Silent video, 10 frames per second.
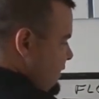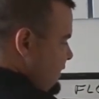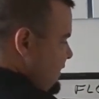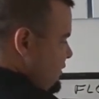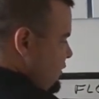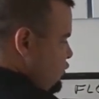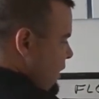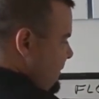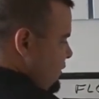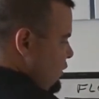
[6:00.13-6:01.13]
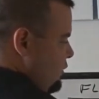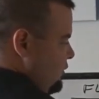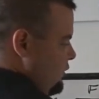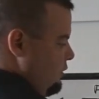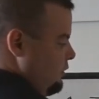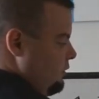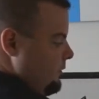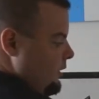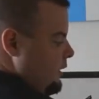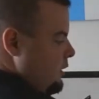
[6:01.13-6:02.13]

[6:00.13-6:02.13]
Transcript: This kid's going to drop in the hook to curl.